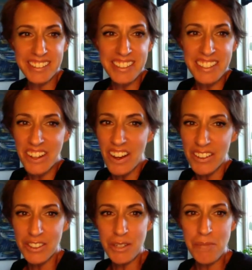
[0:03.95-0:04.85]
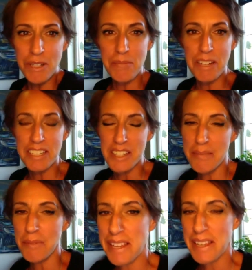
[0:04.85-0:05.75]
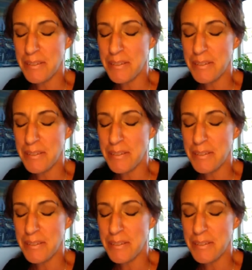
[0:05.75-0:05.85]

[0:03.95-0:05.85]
going to cost too much money to implement,